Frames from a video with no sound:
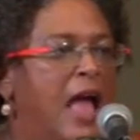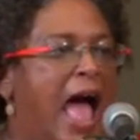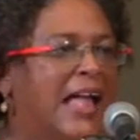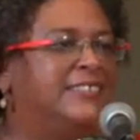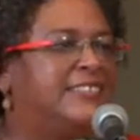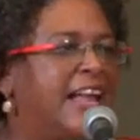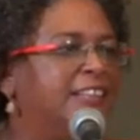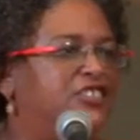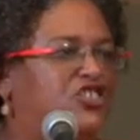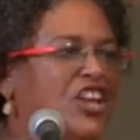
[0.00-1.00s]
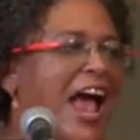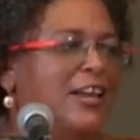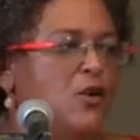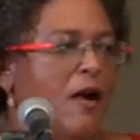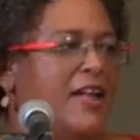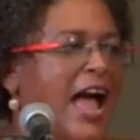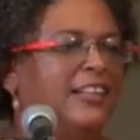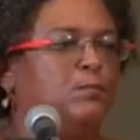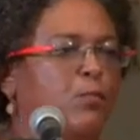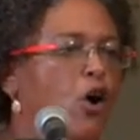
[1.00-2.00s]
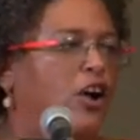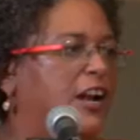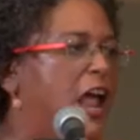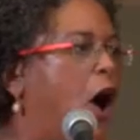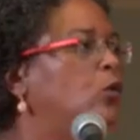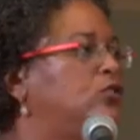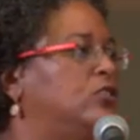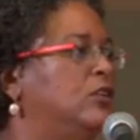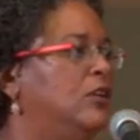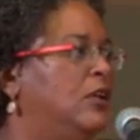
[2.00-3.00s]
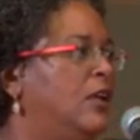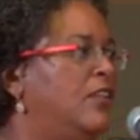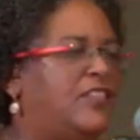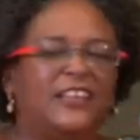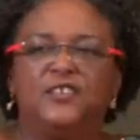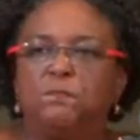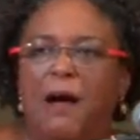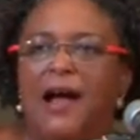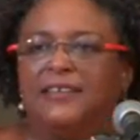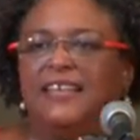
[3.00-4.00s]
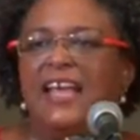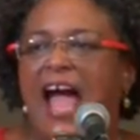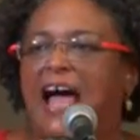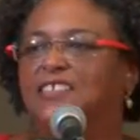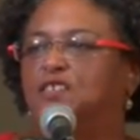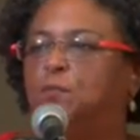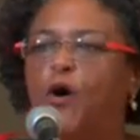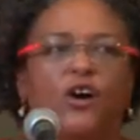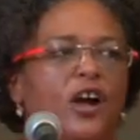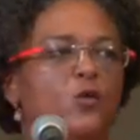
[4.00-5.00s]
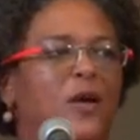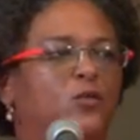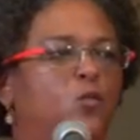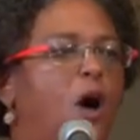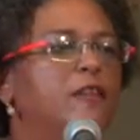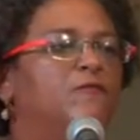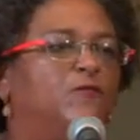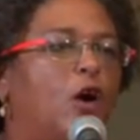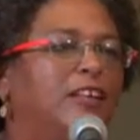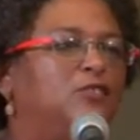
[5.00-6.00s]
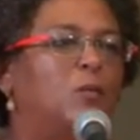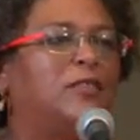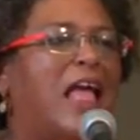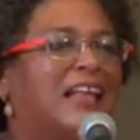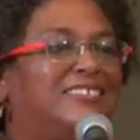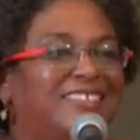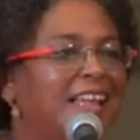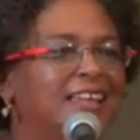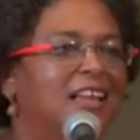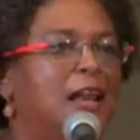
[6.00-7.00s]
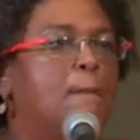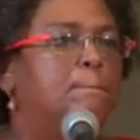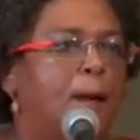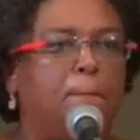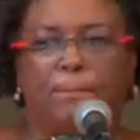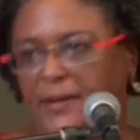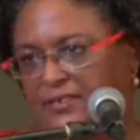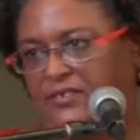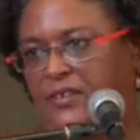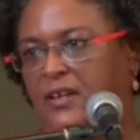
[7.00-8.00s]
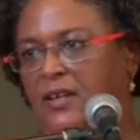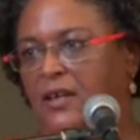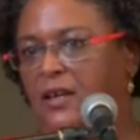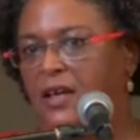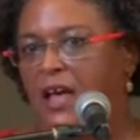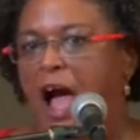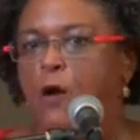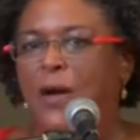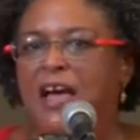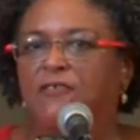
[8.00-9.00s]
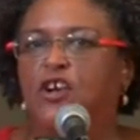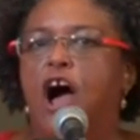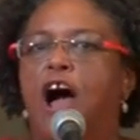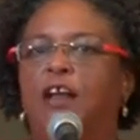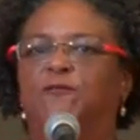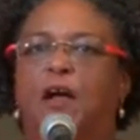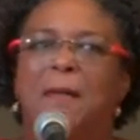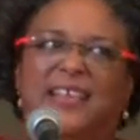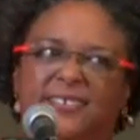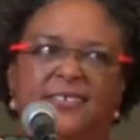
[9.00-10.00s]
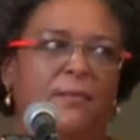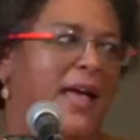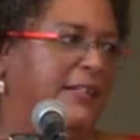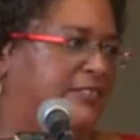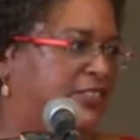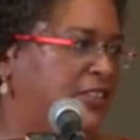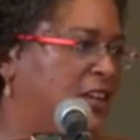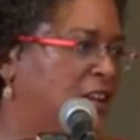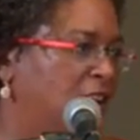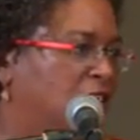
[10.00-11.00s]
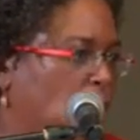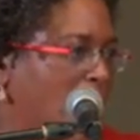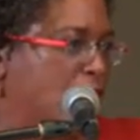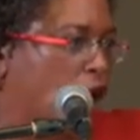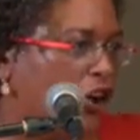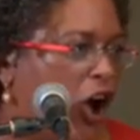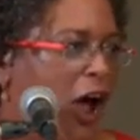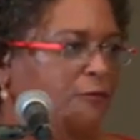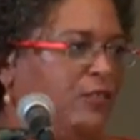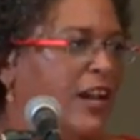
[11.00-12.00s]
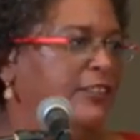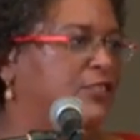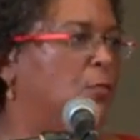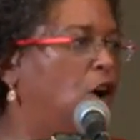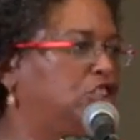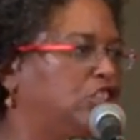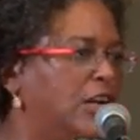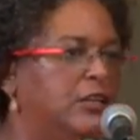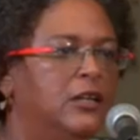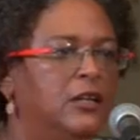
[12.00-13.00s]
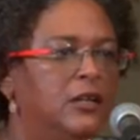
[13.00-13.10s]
And since January has broken out, this party has spoken with one voice, with singular purpose. And we have gone from estimates to a no confidence motion,